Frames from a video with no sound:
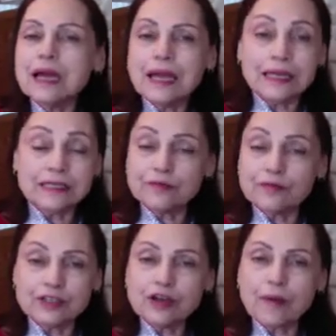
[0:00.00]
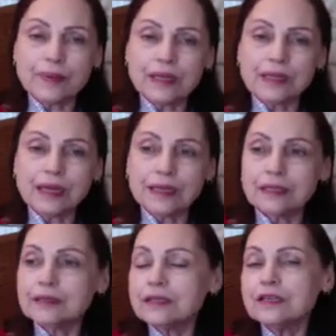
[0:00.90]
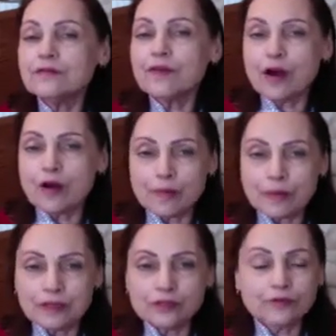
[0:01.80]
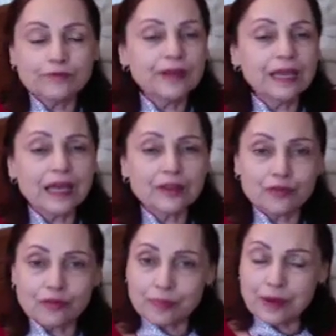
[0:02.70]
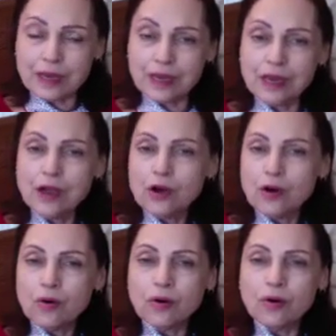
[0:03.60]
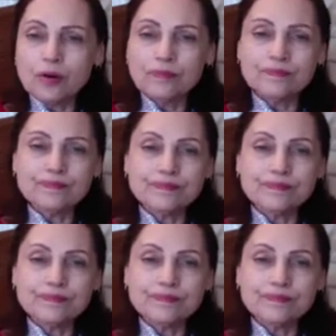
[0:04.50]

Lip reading: a different topic, like the environment or philanthropy or